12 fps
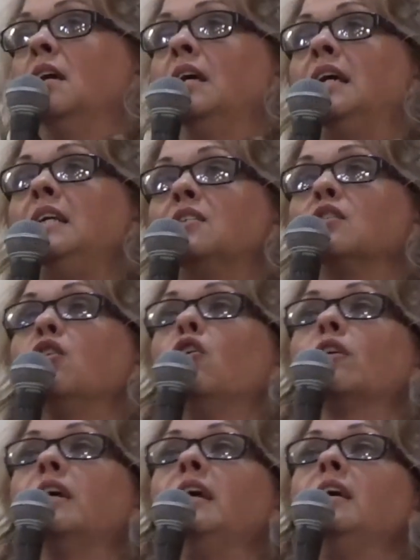He's
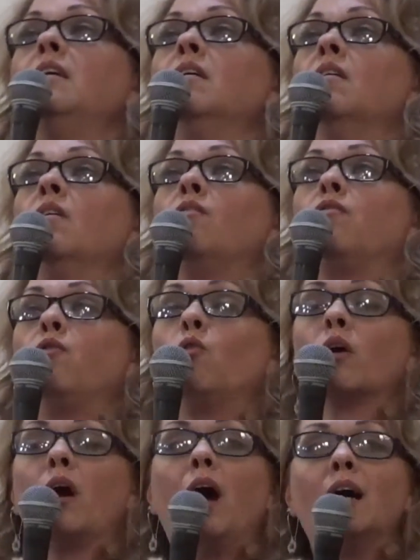looking
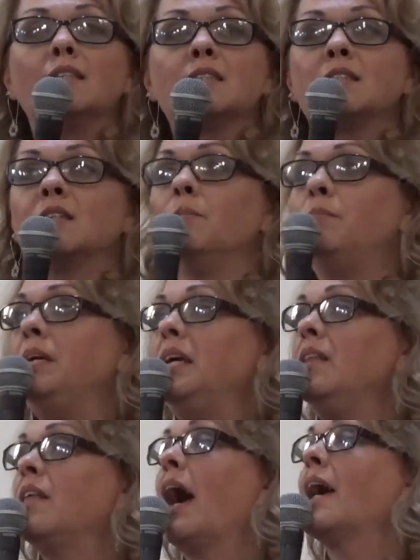for us to
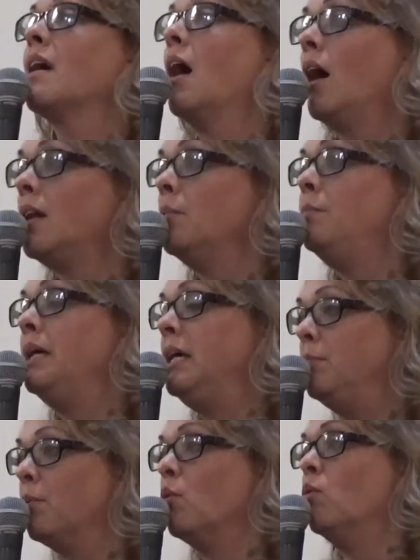be that kind of
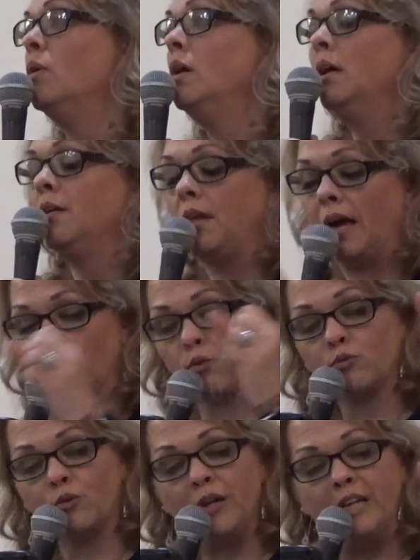people
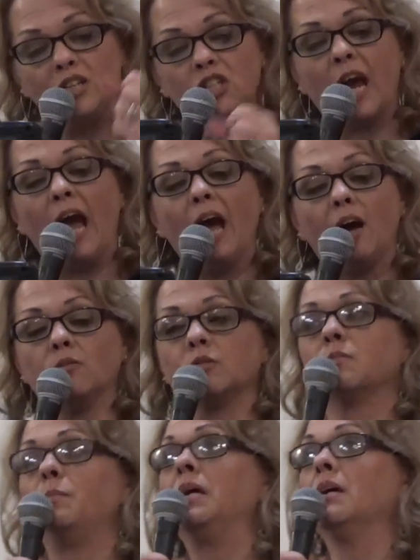that'll reach
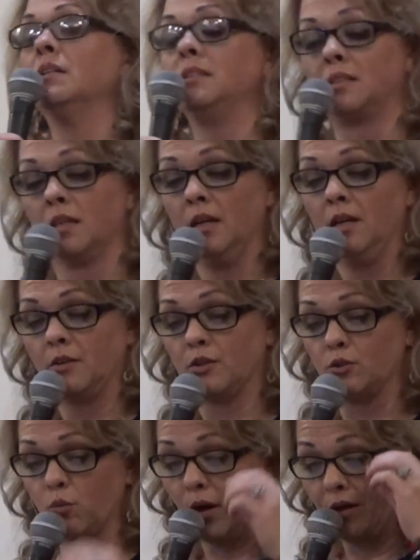out, because
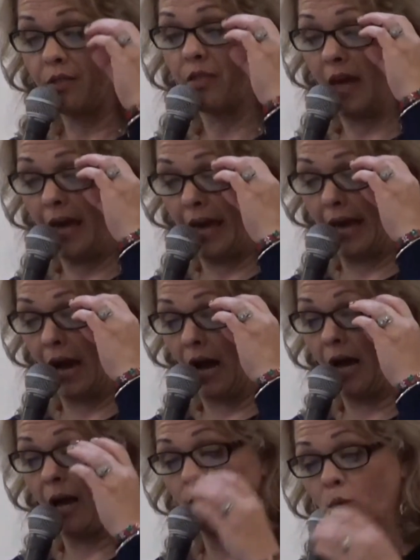there's one thing,
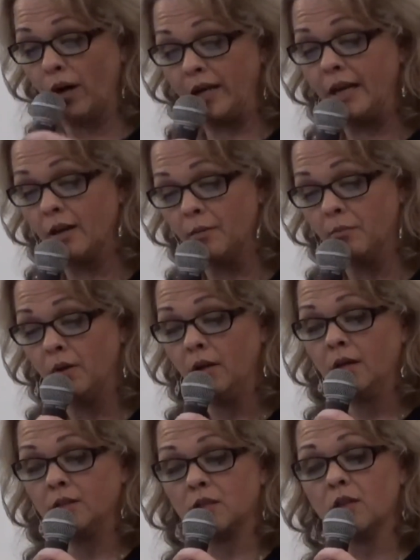I want Him
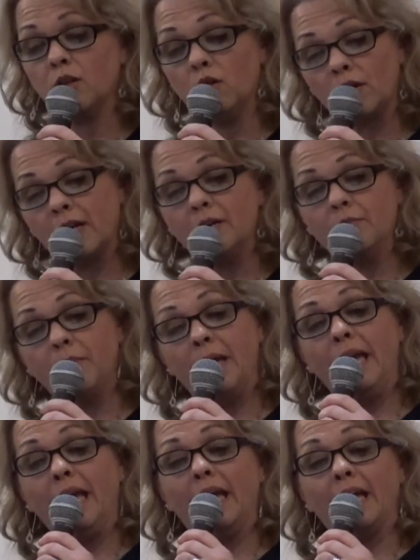to look at
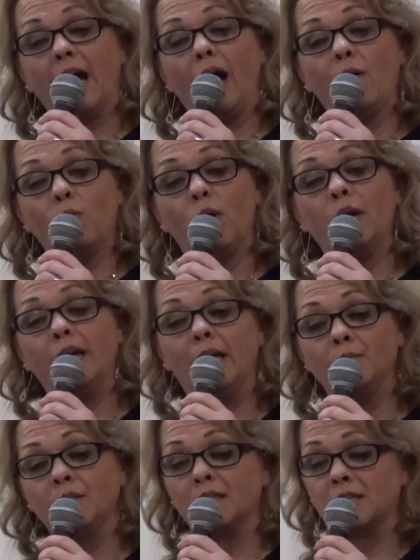me and I want
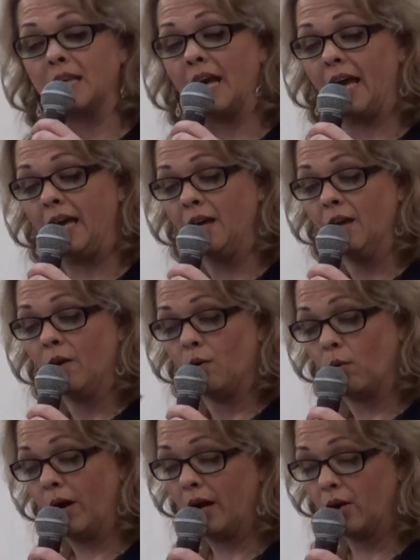Him to say,
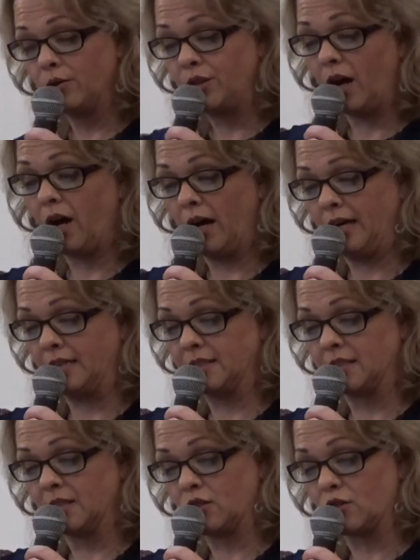well done,
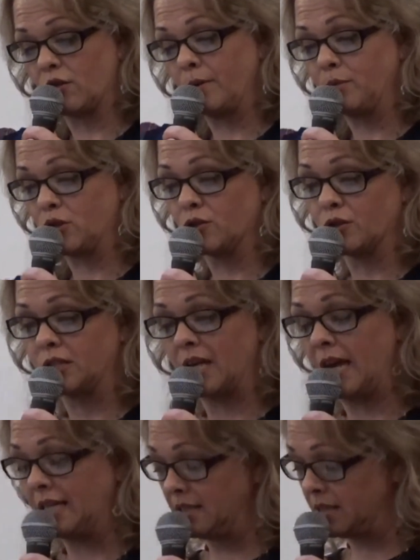as this scripture
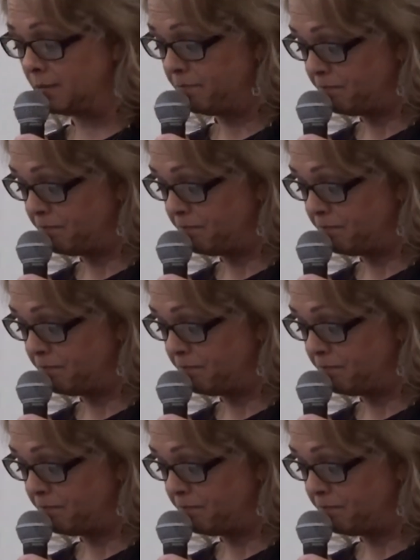says.